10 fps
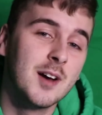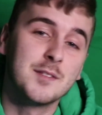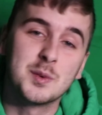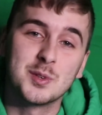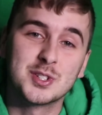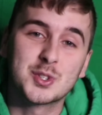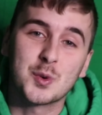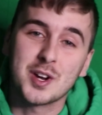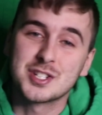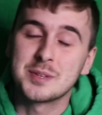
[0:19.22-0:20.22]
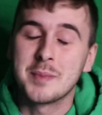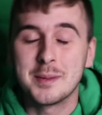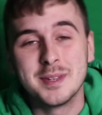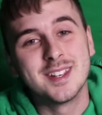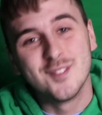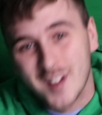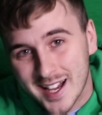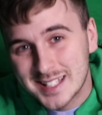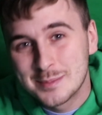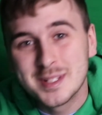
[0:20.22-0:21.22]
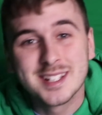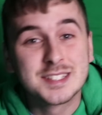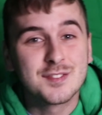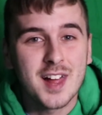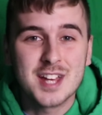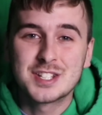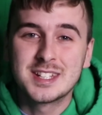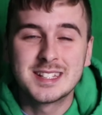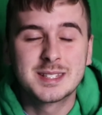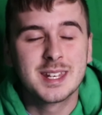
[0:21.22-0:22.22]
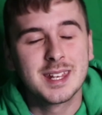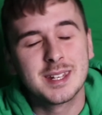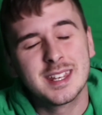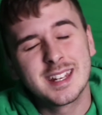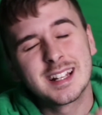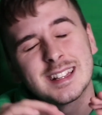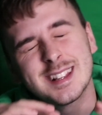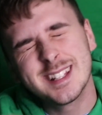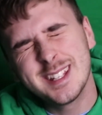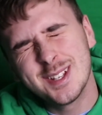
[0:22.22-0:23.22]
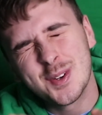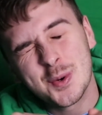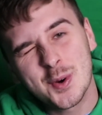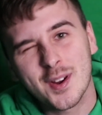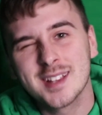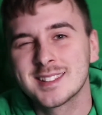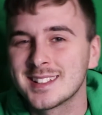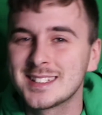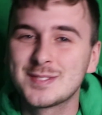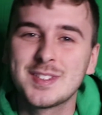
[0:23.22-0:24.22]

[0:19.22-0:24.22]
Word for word: viewer discretion may be advised because Flashgitz can get a little crazy in his